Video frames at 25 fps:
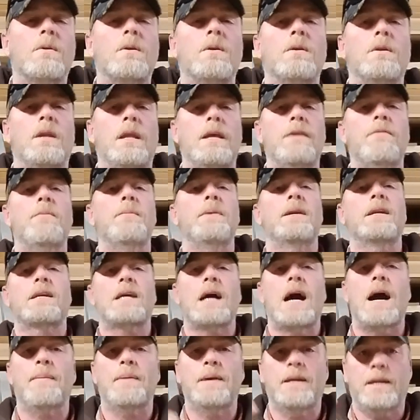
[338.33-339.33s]
leave them in the
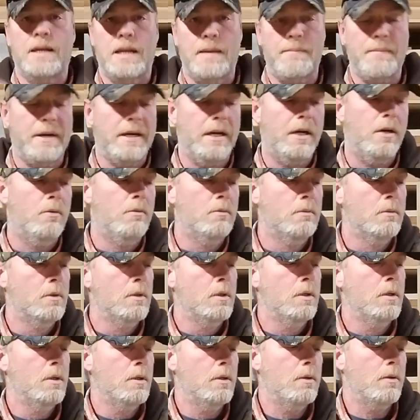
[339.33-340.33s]
comment and let me know.
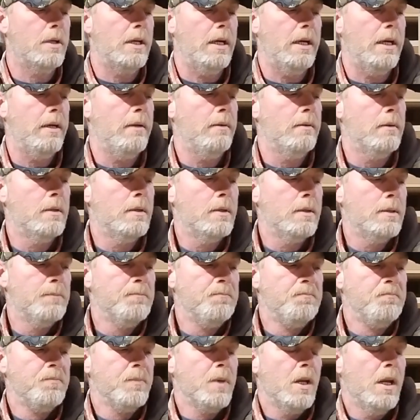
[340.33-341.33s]
Okay.
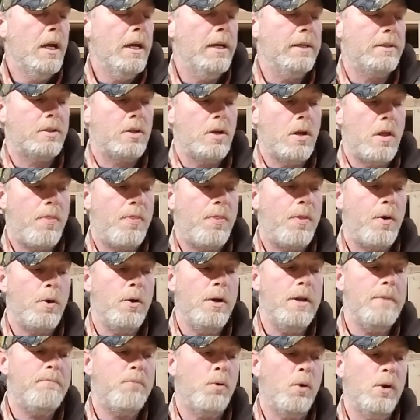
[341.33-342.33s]
It's
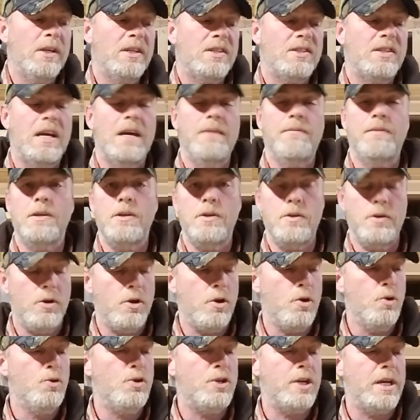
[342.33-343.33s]

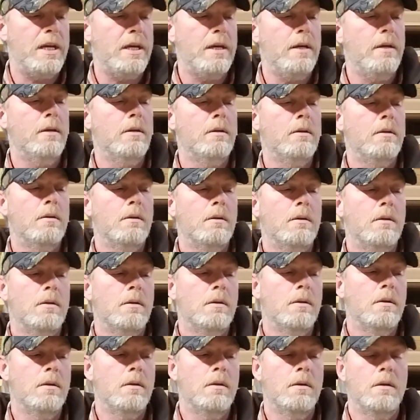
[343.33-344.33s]
30.7 UG
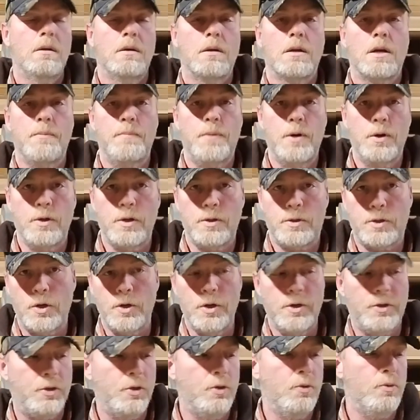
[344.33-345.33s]
compared to
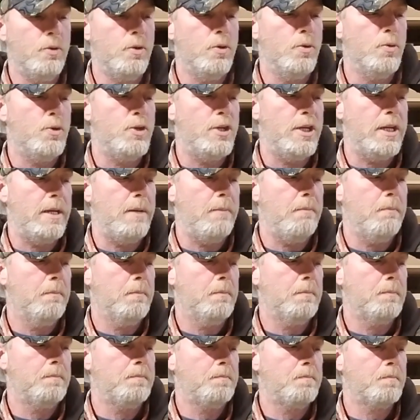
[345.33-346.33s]
32 UG
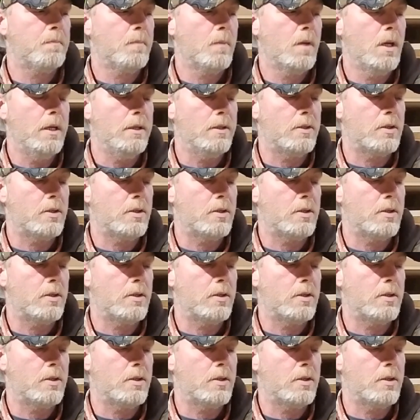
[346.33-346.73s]
in